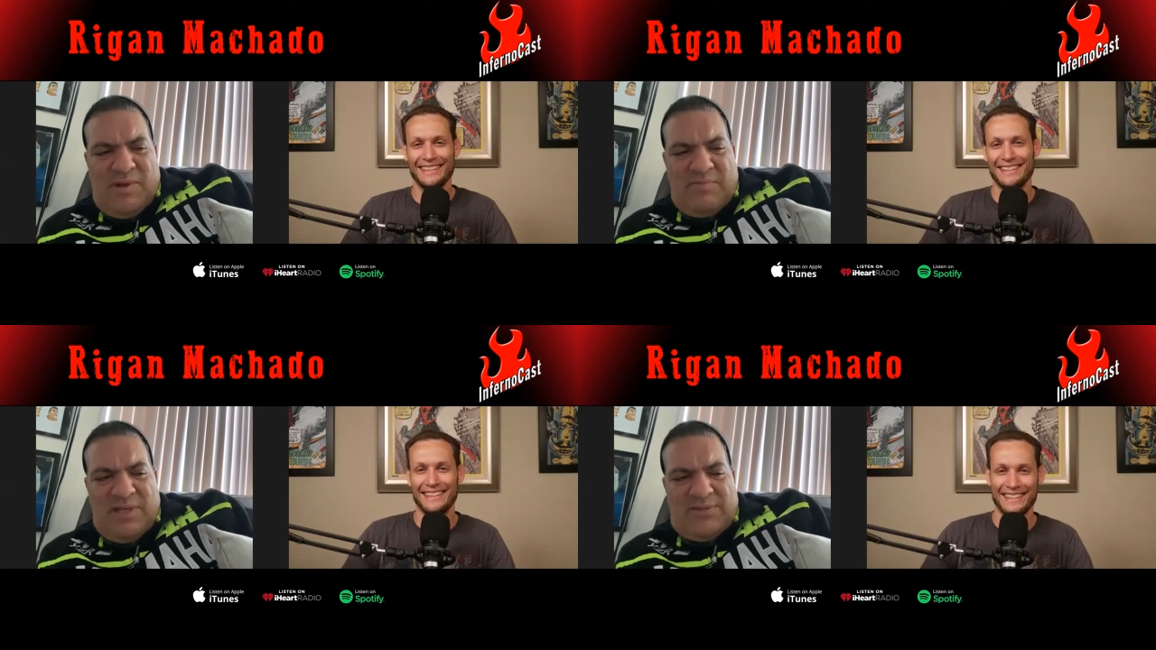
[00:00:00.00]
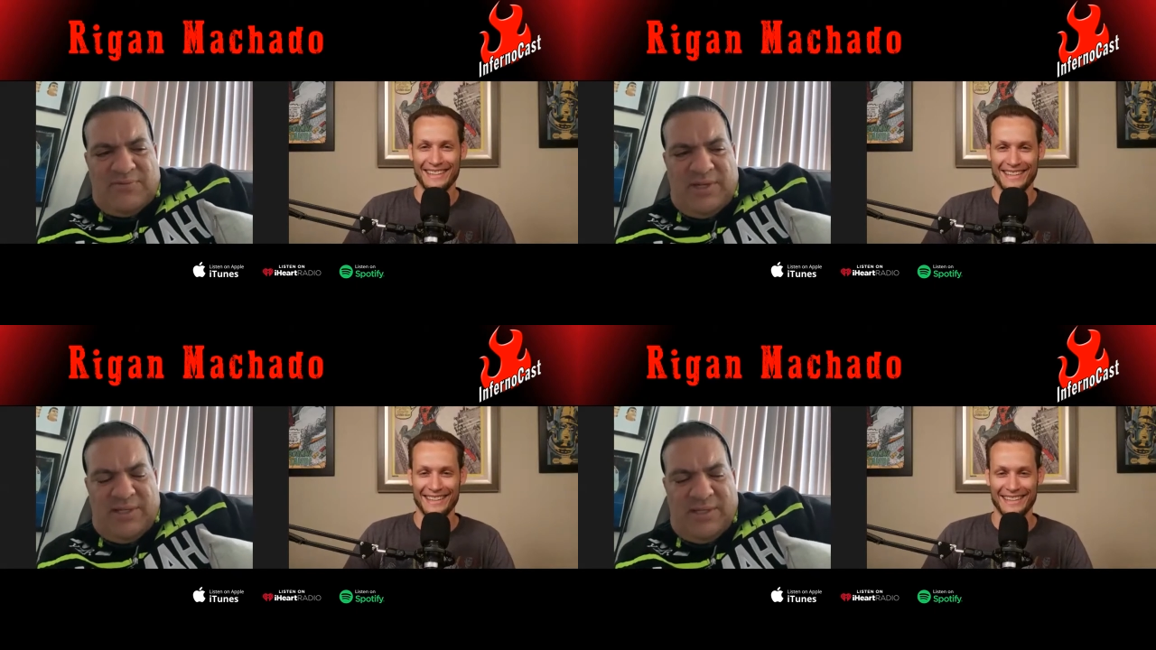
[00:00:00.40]
Speaker 1: best
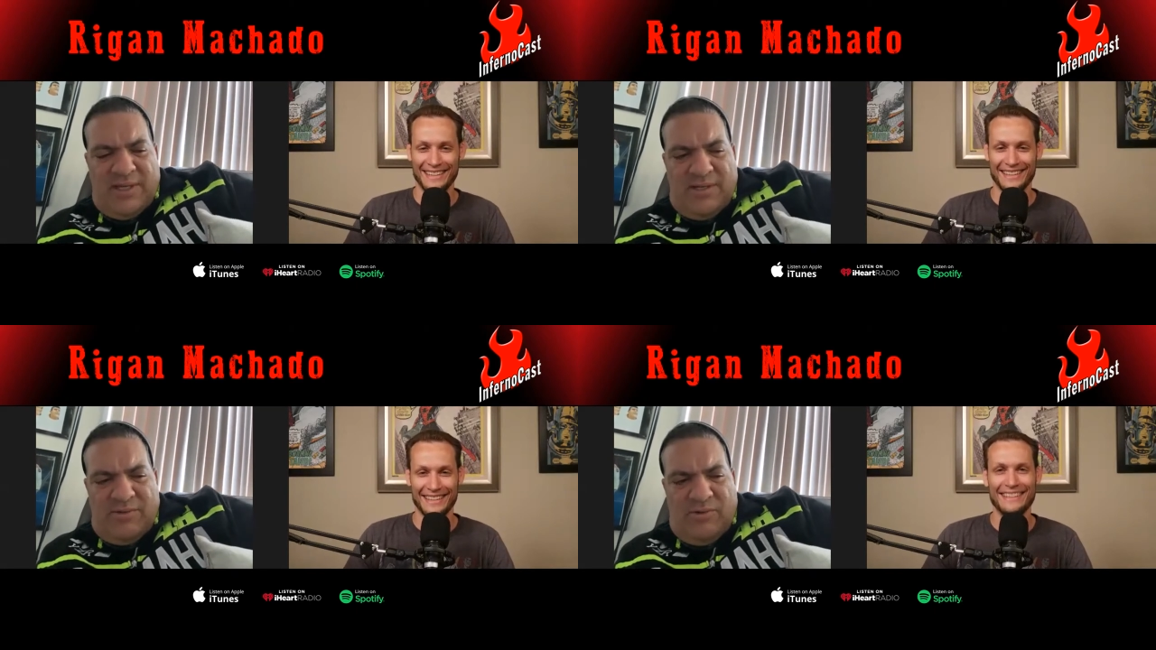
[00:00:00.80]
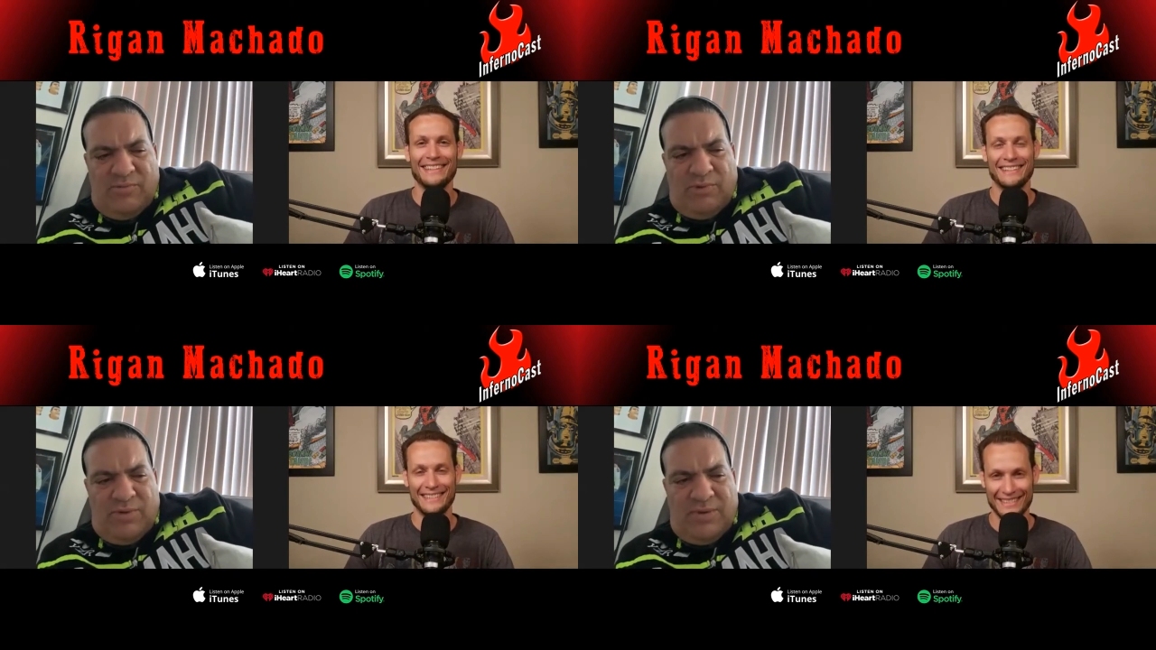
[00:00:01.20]
friend. I know
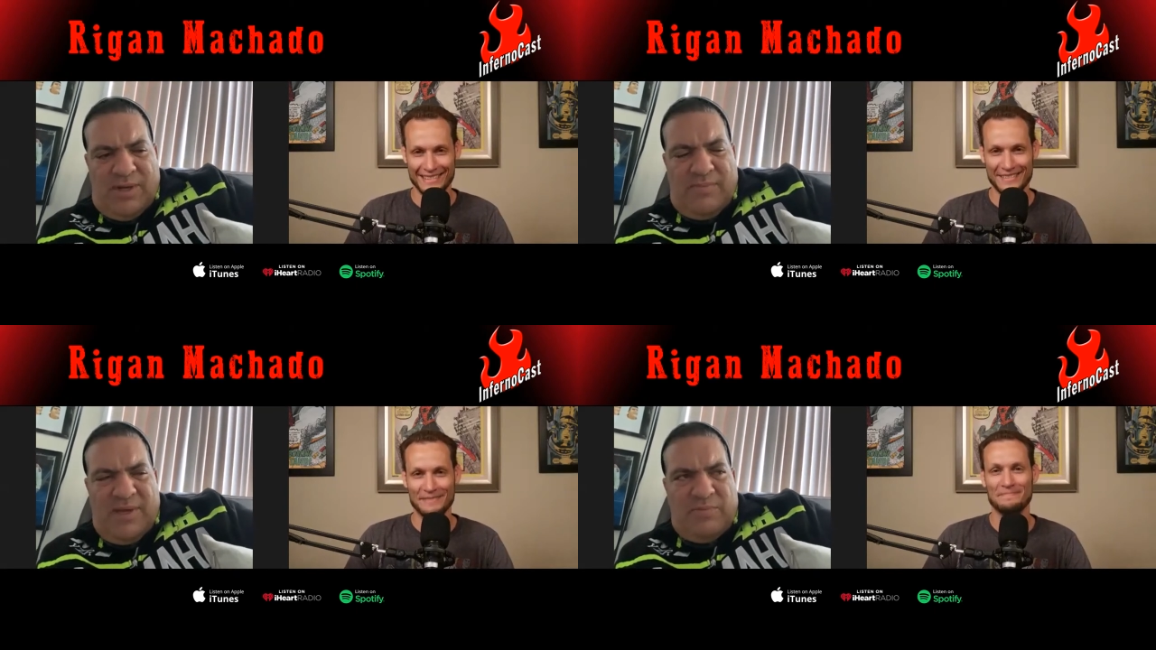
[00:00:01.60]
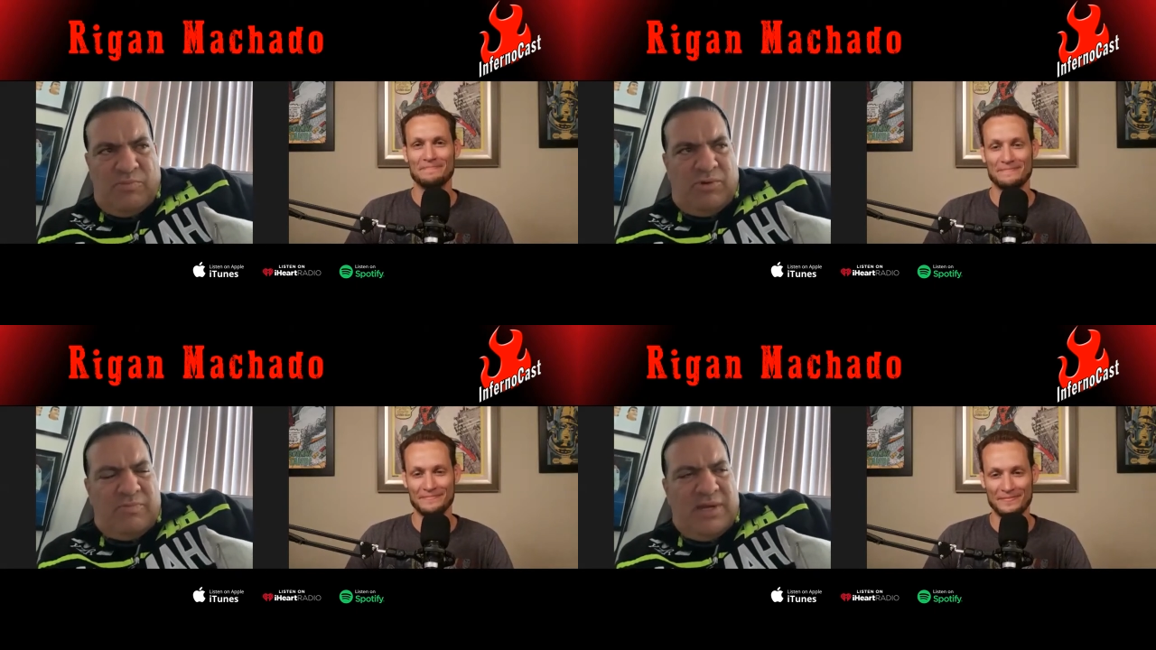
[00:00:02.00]
Bob. I met
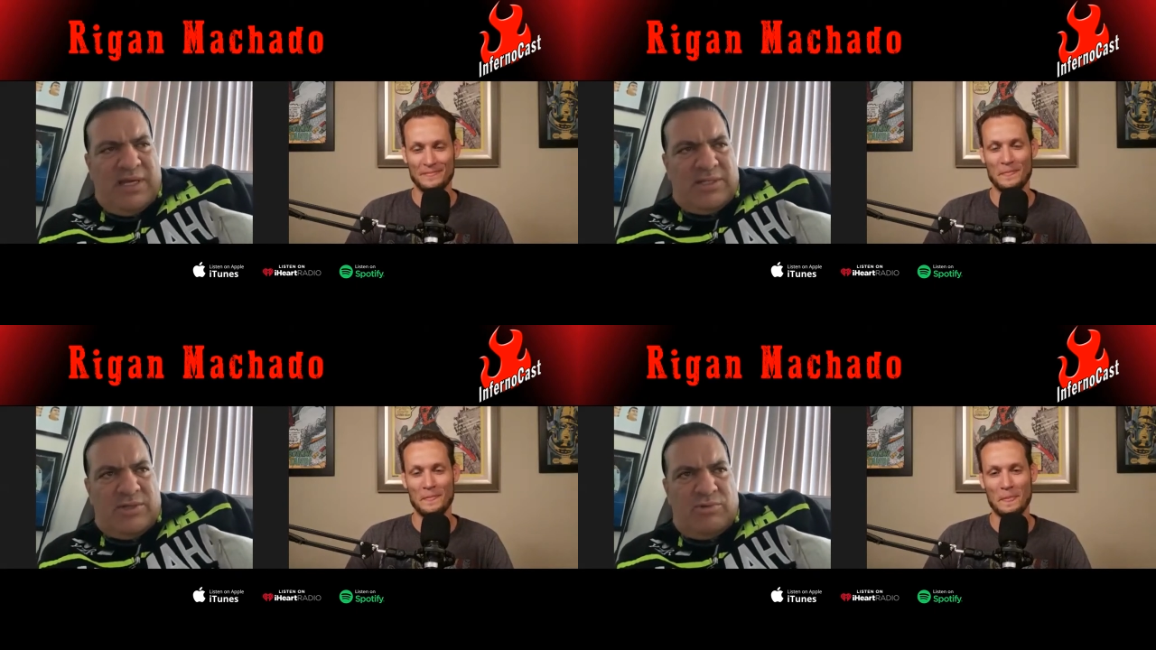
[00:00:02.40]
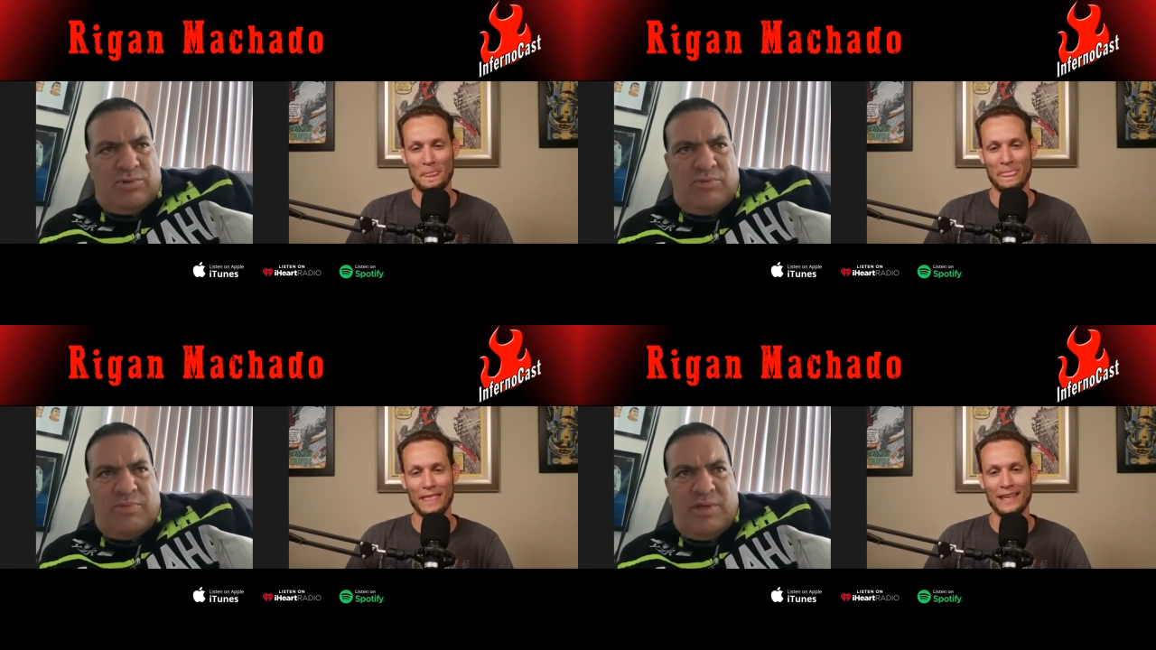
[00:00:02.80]
Bob Bass. He used
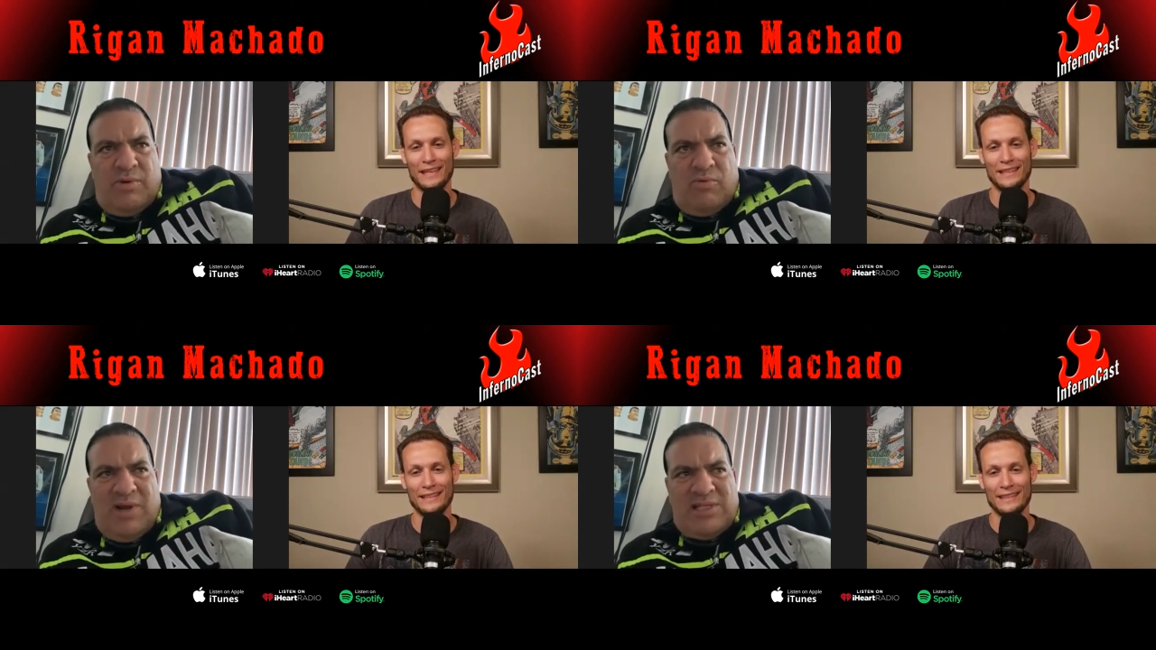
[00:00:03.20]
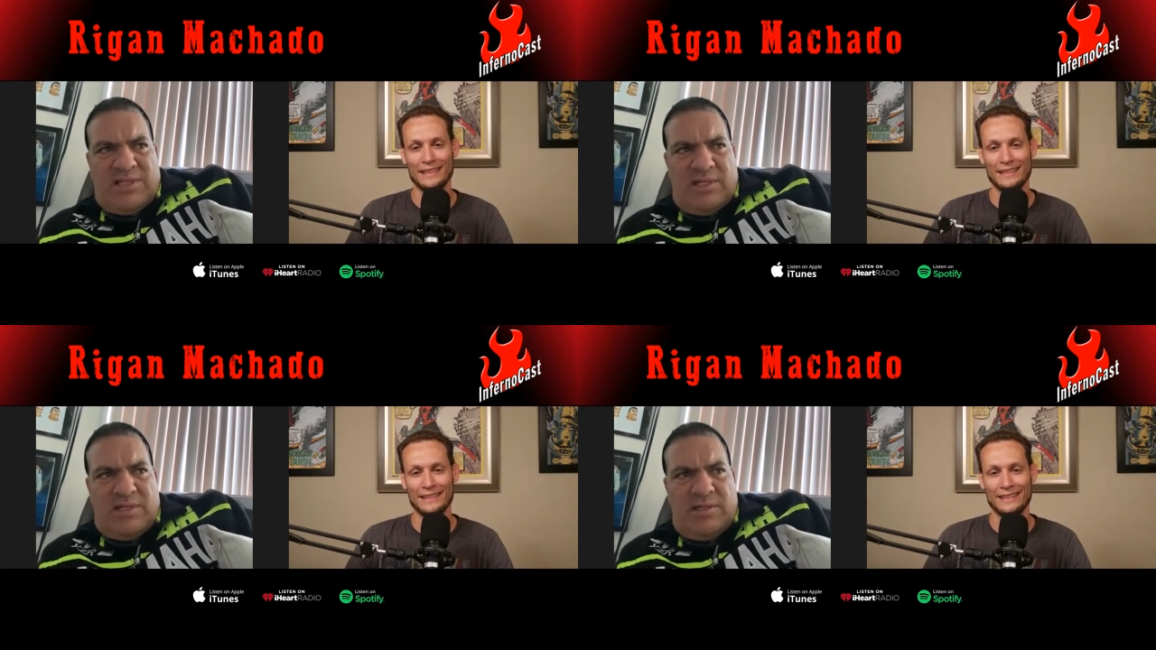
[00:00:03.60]
to be a
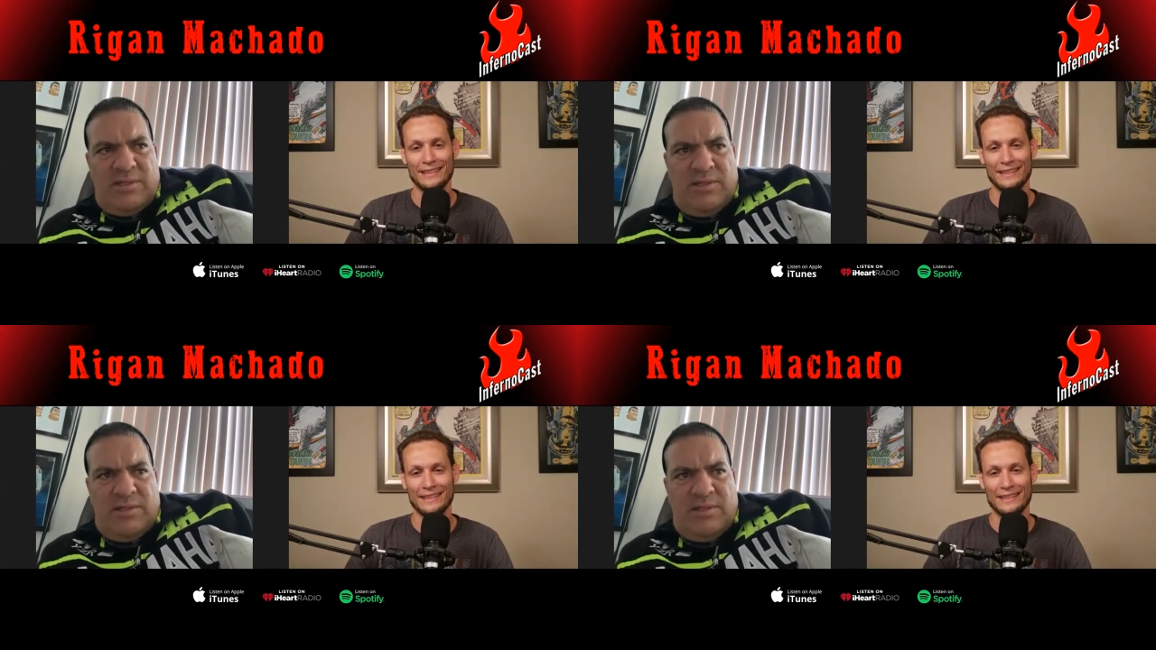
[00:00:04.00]
wrestler,